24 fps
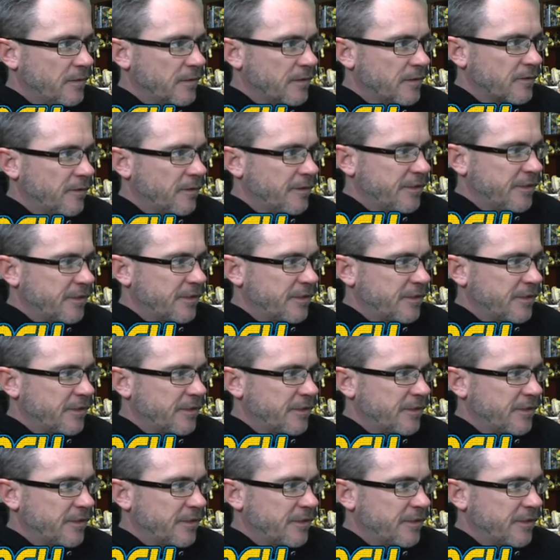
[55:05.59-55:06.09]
As long as he